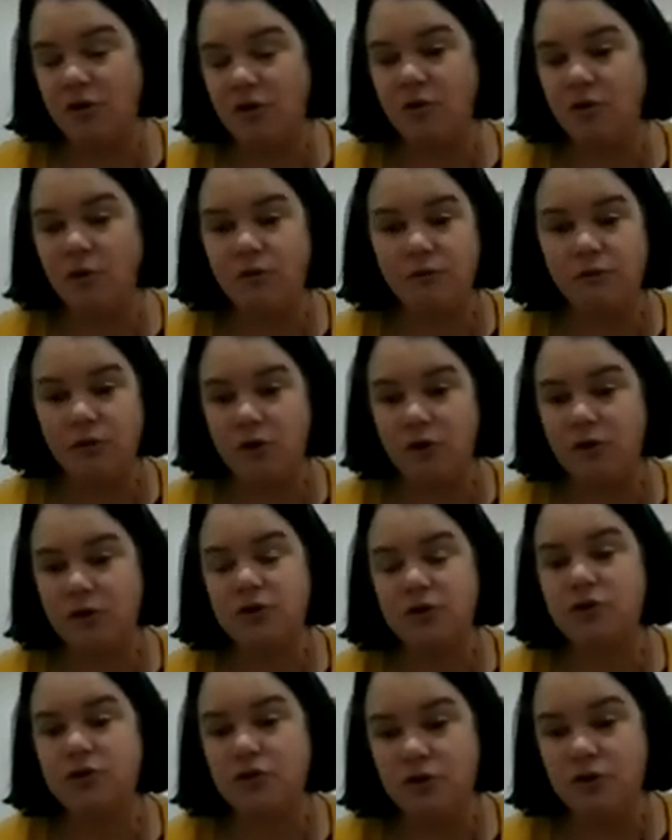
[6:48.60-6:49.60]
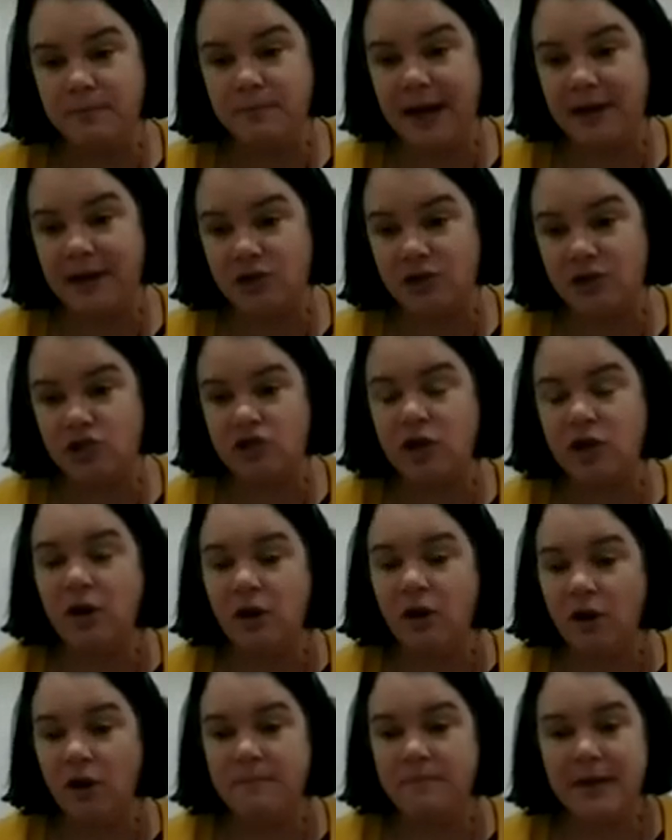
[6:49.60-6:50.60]
or focus too much
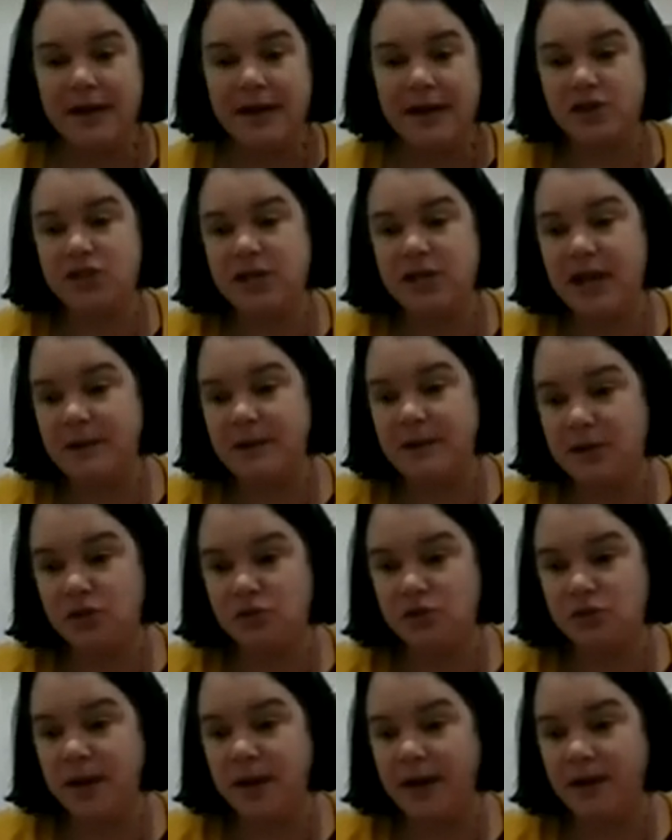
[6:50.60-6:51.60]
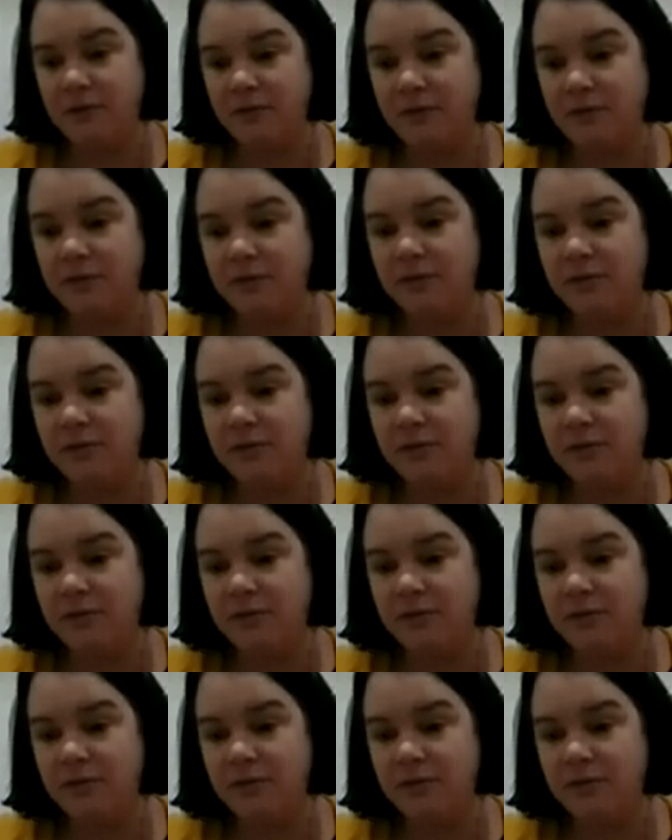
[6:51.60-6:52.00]
on managing our mental health.